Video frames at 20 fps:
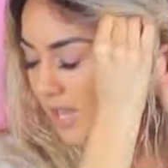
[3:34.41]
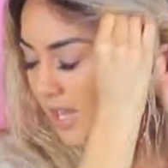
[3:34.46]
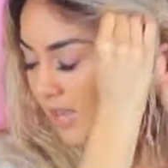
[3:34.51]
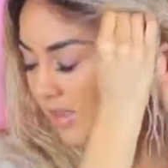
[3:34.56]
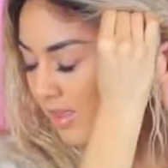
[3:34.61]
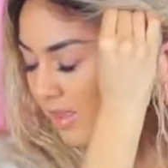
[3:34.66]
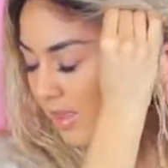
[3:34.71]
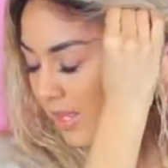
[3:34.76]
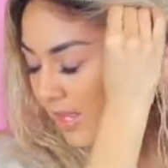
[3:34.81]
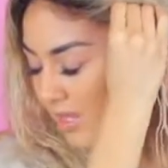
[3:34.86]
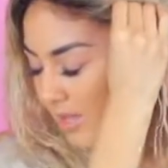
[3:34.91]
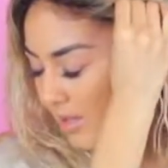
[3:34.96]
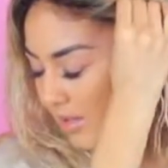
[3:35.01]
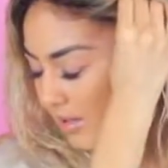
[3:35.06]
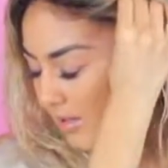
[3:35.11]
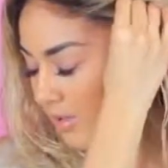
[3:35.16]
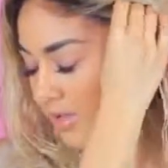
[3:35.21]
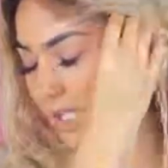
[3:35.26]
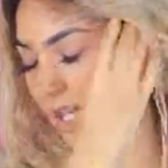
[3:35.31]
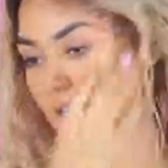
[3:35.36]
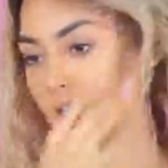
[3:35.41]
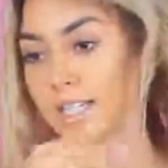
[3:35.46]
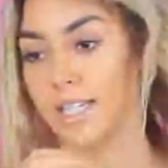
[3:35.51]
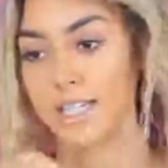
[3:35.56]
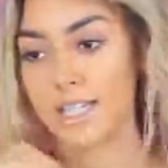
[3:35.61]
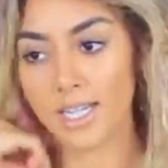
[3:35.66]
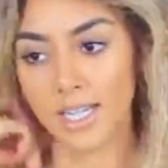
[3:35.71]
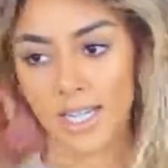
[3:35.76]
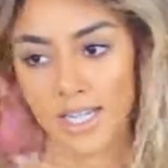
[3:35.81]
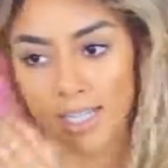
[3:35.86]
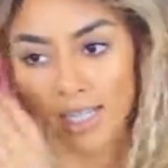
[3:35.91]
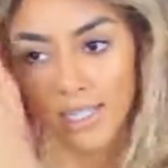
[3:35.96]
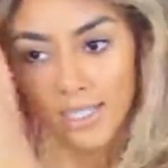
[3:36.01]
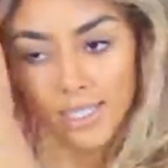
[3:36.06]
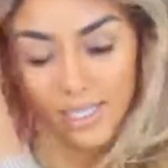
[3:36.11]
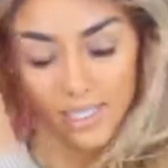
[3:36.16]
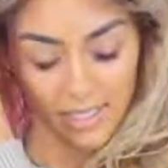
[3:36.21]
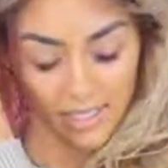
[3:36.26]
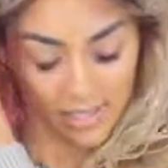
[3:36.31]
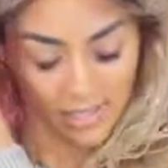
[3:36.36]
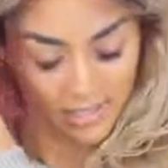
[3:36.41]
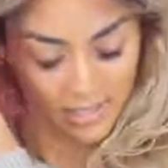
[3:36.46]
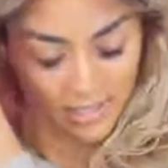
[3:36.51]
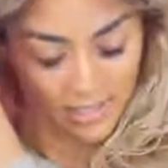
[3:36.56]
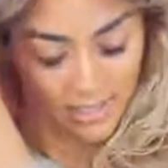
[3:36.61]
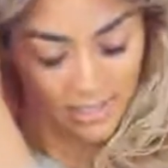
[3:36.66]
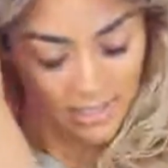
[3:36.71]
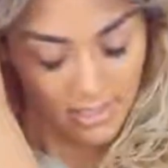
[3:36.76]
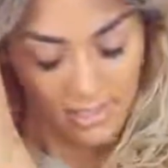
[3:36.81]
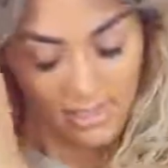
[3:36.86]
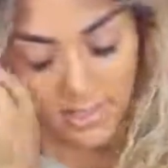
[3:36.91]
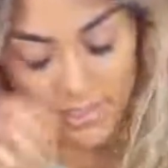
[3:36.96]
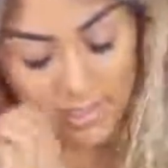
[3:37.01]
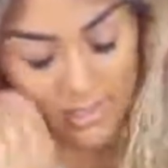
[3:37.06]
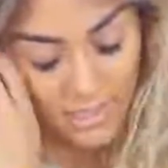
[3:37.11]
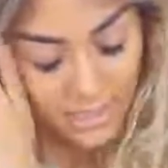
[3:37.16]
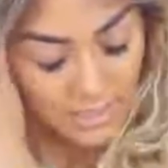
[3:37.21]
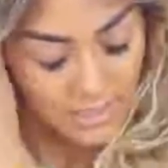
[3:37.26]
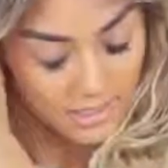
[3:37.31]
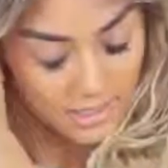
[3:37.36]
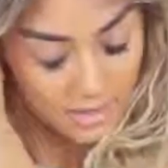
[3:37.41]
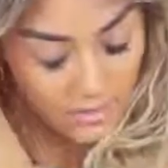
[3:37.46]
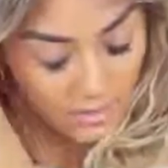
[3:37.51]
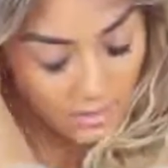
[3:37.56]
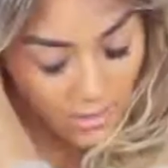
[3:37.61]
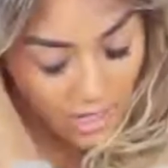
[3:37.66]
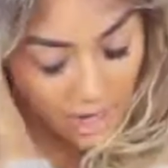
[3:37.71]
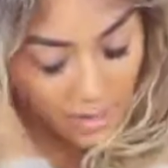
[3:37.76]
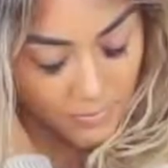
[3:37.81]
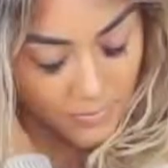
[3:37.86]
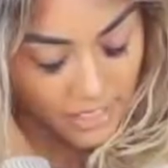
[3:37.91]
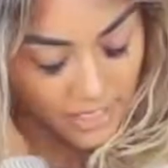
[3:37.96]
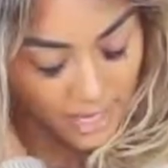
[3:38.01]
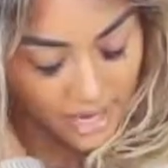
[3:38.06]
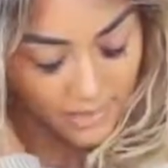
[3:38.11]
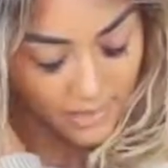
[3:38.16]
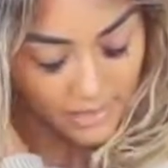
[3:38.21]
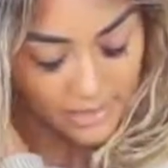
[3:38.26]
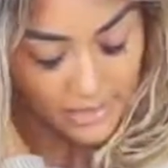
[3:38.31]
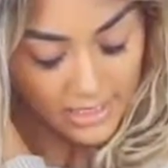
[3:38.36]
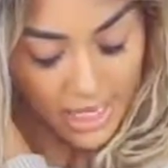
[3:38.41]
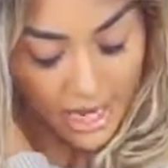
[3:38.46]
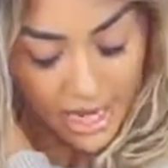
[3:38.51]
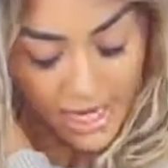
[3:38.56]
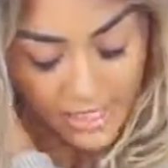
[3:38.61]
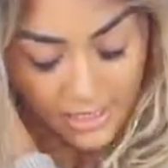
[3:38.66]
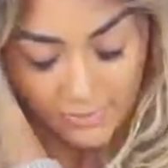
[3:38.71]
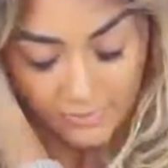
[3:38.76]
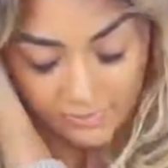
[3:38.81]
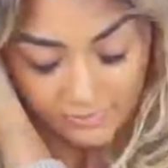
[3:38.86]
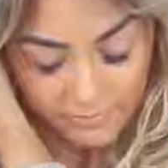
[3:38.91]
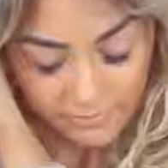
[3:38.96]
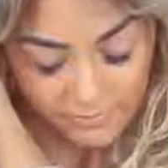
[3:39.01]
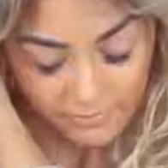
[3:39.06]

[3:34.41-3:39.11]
and then tuck it in. Then you grab the other side,